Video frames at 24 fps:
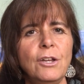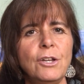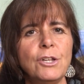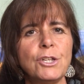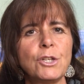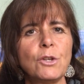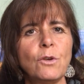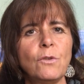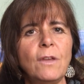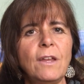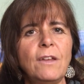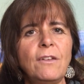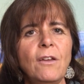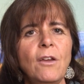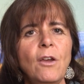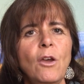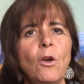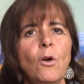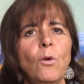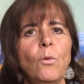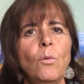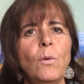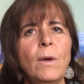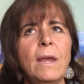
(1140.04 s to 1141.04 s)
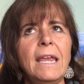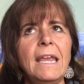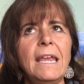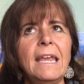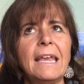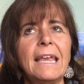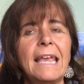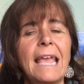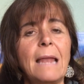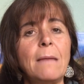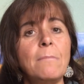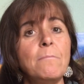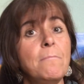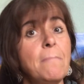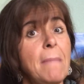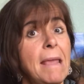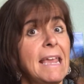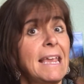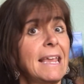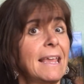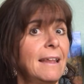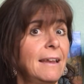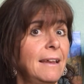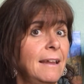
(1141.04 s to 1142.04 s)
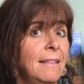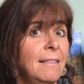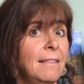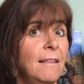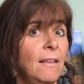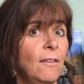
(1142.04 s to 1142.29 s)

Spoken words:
so that we can make it in